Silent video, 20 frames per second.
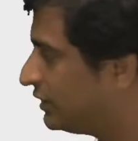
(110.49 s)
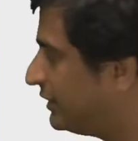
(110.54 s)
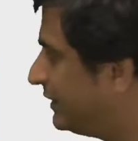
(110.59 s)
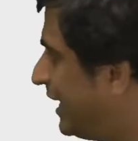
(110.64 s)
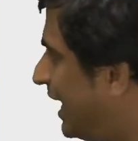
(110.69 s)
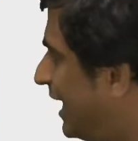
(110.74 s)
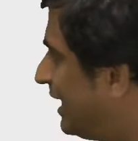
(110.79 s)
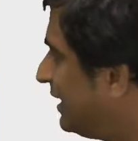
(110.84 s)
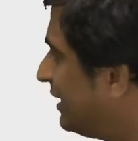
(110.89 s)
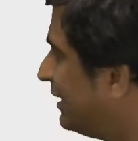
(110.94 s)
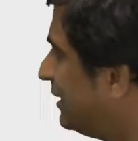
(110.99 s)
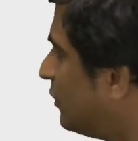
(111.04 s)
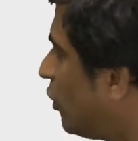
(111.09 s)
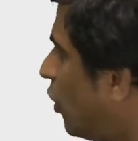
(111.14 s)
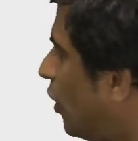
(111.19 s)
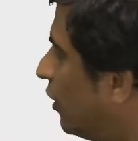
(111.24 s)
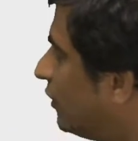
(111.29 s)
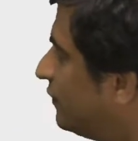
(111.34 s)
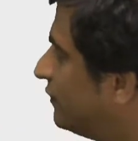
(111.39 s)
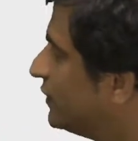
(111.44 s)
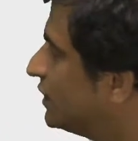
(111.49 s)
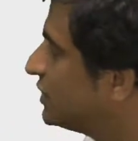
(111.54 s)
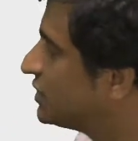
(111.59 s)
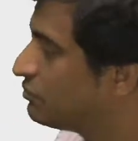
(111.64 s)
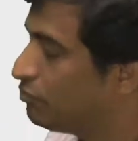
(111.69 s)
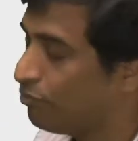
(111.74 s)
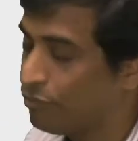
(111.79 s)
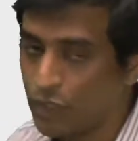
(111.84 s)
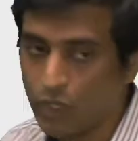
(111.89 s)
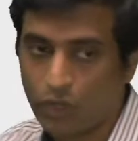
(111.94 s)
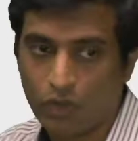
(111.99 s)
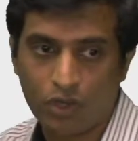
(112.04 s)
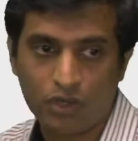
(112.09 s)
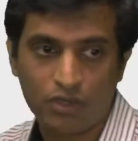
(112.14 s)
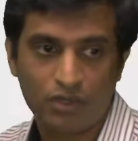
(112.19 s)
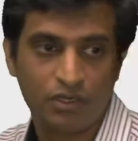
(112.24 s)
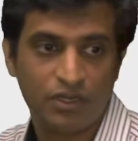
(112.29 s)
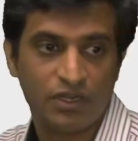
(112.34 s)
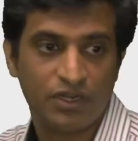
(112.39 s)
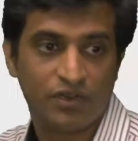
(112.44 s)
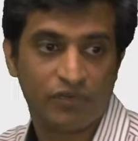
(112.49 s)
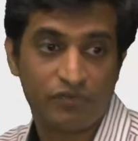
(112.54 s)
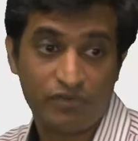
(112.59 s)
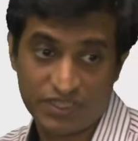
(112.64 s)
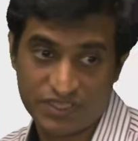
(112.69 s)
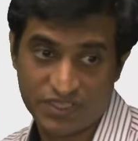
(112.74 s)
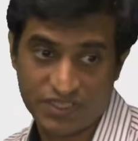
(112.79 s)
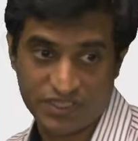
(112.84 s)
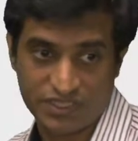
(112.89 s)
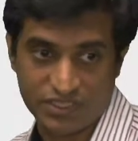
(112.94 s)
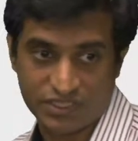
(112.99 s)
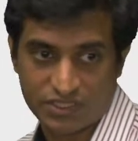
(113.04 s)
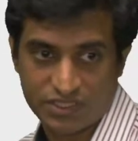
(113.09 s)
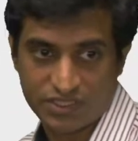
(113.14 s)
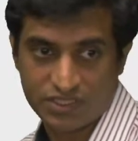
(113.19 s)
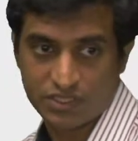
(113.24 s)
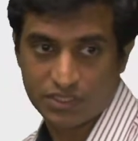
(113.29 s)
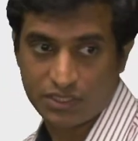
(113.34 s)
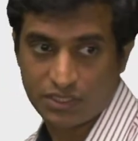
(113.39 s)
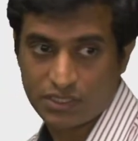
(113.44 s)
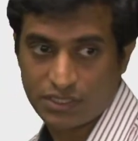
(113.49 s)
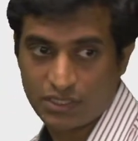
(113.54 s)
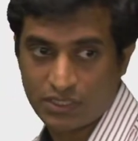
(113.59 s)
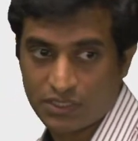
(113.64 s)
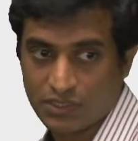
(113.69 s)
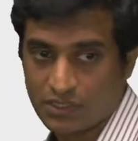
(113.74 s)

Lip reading: that offers pure resistance.